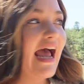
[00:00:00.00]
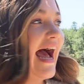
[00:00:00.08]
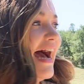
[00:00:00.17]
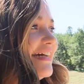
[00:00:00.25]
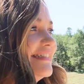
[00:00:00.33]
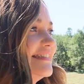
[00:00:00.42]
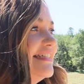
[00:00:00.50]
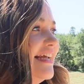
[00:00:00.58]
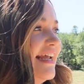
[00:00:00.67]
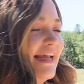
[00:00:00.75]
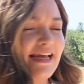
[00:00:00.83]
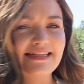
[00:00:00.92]
and
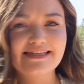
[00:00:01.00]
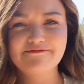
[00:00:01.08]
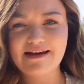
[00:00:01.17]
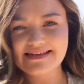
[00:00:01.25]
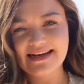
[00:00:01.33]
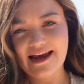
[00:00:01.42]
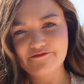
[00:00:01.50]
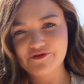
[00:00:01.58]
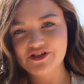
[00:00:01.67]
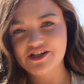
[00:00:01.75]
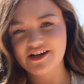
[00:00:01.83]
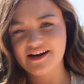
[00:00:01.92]
it's amazing how
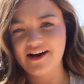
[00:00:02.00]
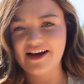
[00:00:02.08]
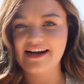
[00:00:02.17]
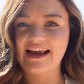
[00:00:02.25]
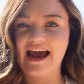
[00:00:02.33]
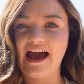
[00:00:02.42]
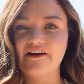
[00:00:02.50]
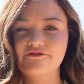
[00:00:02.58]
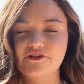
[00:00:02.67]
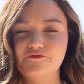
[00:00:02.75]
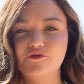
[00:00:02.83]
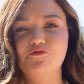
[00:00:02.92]
much you can kind of get
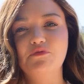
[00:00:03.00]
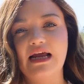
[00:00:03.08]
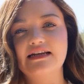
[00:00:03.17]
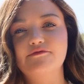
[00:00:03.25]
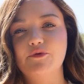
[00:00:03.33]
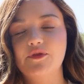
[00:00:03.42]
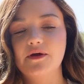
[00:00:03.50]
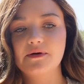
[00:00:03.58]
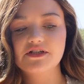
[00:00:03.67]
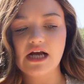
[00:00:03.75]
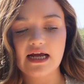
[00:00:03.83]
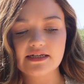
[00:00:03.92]
from one plant but they
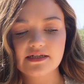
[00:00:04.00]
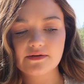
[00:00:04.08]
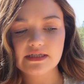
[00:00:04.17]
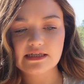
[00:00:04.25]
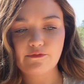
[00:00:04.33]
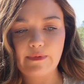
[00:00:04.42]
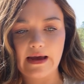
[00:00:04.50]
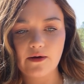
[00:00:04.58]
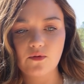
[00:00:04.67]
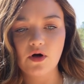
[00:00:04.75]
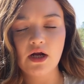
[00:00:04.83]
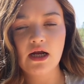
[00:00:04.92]
were chatting to us
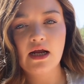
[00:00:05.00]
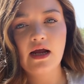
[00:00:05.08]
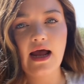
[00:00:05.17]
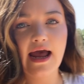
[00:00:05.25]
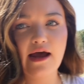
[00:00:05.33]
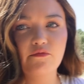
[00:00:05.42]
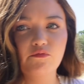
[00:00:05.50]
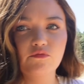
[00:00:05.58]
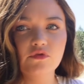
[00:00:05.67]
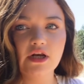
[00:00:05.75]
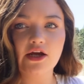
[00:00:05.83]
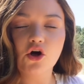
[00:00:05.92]
about um,
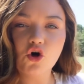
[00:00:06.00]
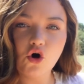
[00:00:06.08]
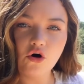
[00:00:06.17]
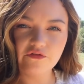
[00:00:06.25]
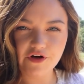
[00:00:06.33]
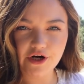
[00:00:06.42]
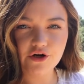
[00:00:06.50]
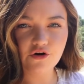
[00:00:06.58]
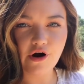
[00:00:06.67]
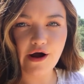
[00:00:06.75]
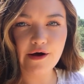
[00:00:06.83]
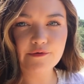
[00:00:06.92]
like cover
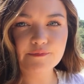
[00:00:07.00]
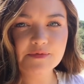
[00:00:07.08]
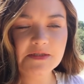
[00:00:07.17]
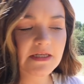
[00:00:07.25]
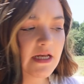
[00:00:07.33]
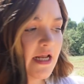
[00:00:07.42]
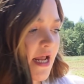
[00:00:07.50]
crops